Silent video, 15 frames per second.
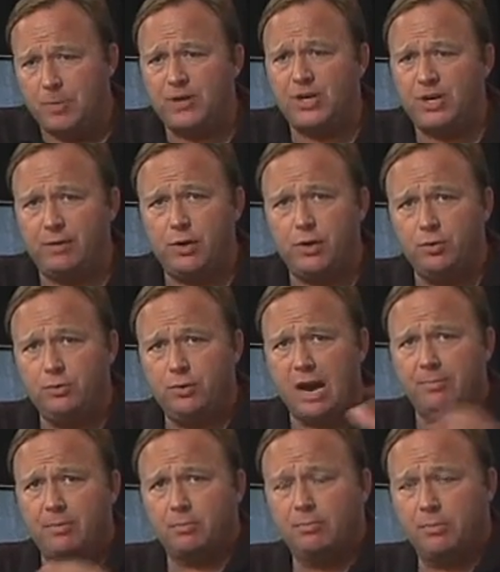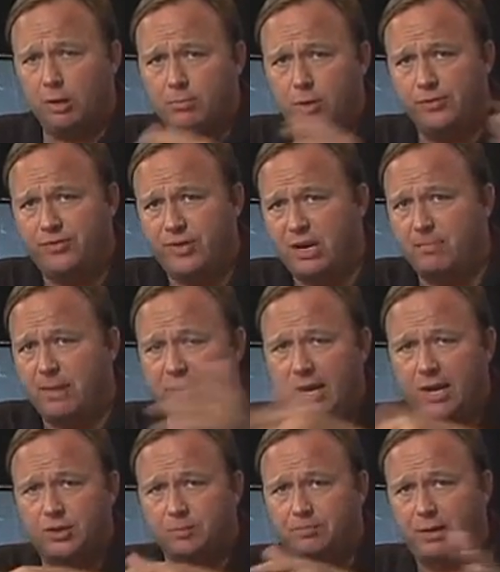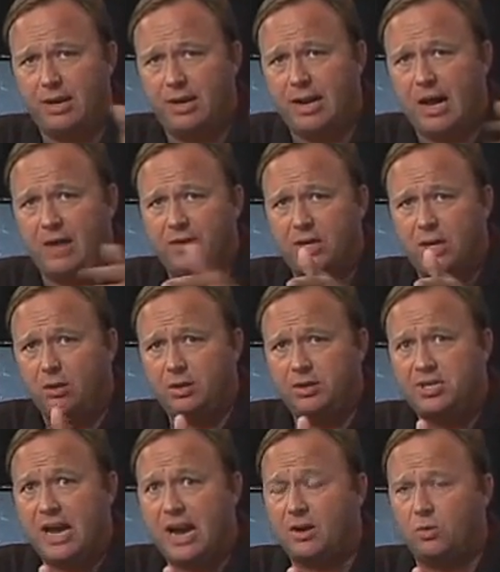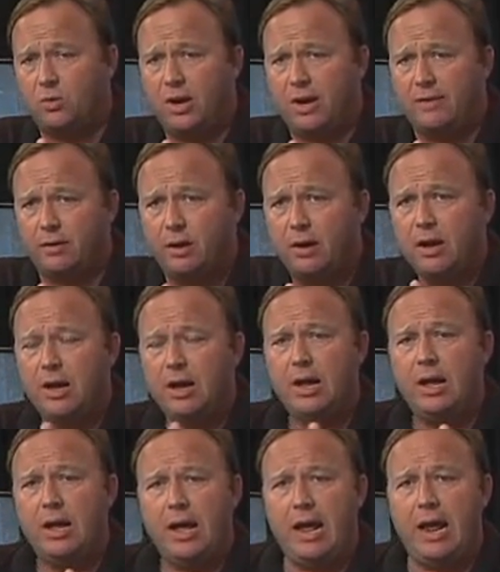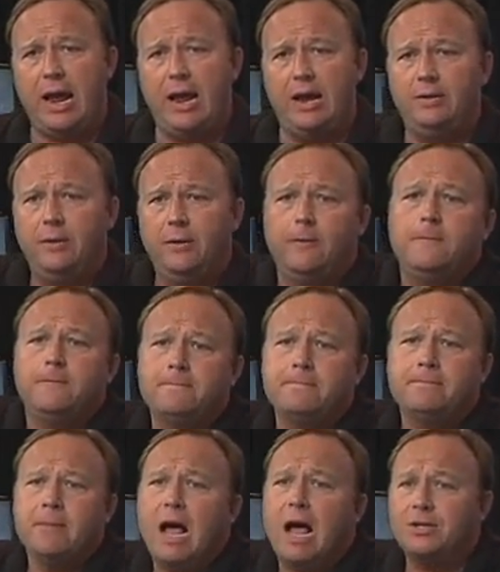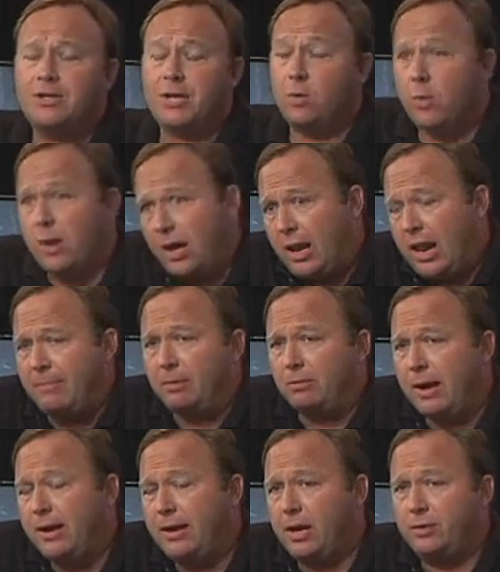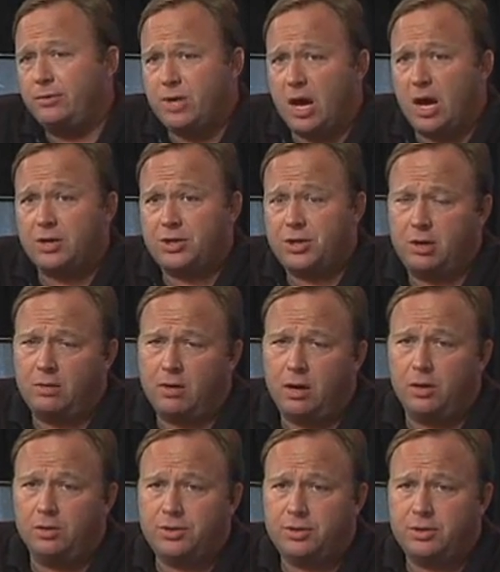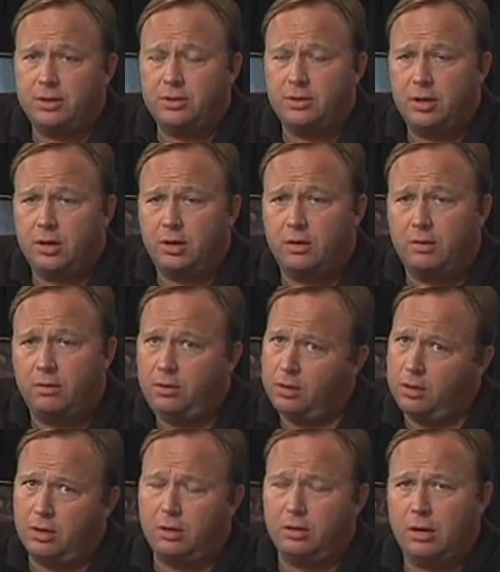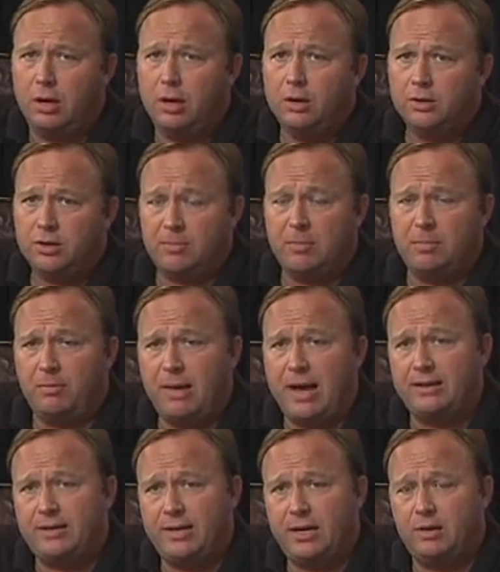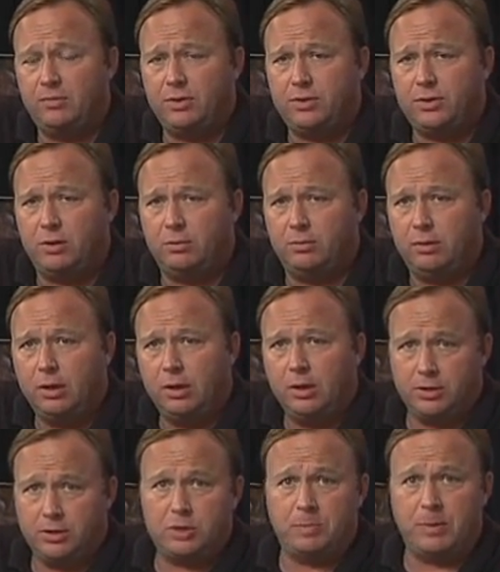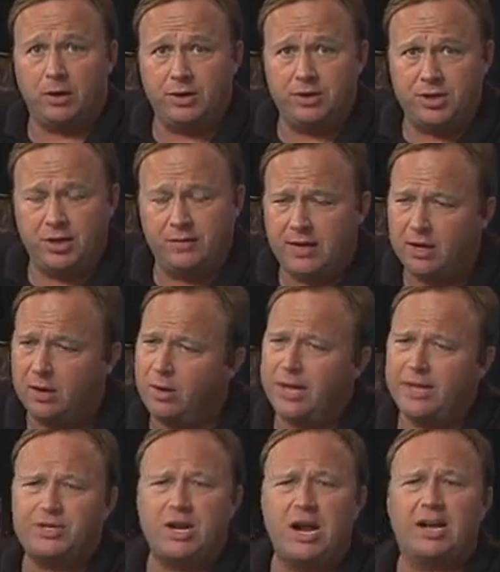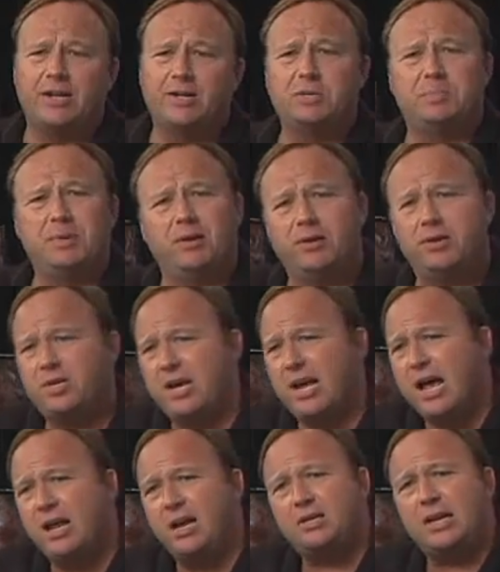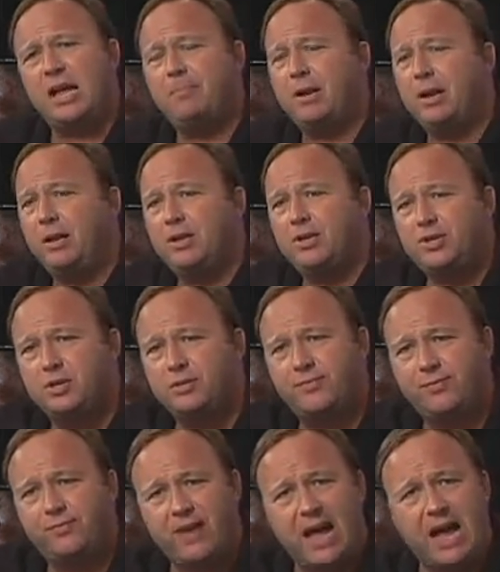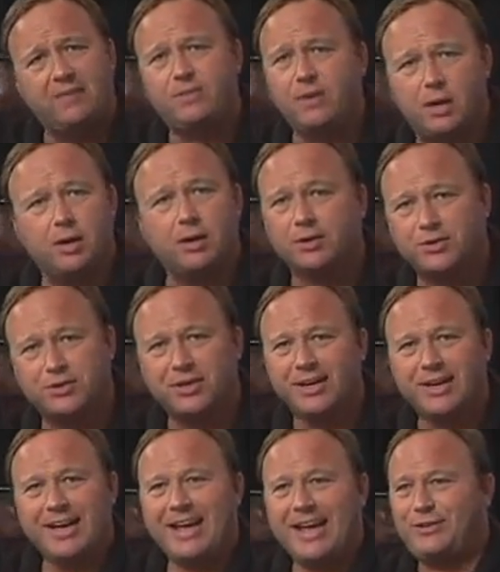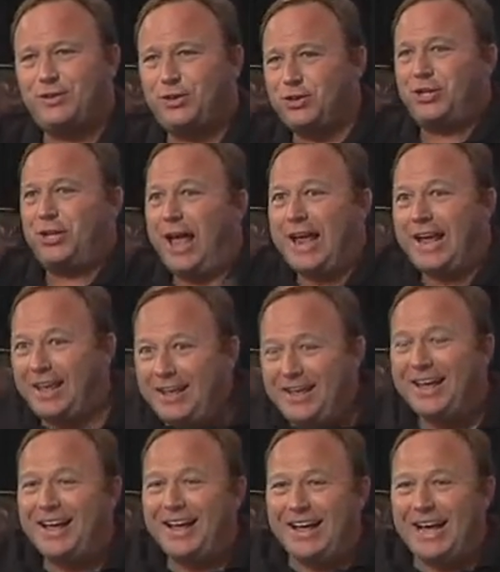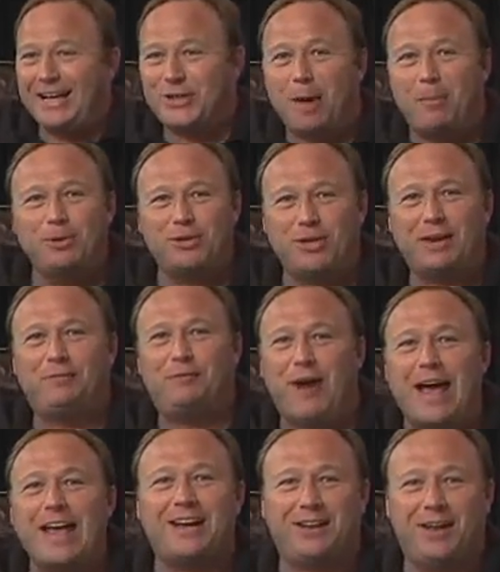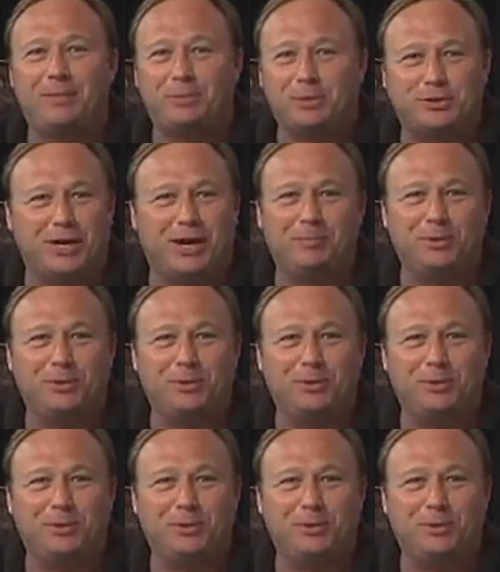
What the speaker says: especially if a new neighbor moves in and my kids are playing out in the cul-de-sac or whatever, and I'll say, well, I'm a radio talk show host, and, some people might think it was, conspiracy, and they go, it's not conspiracy, Alex. I've been a listener for 5 years. It's just like, it's almost like Fight Club or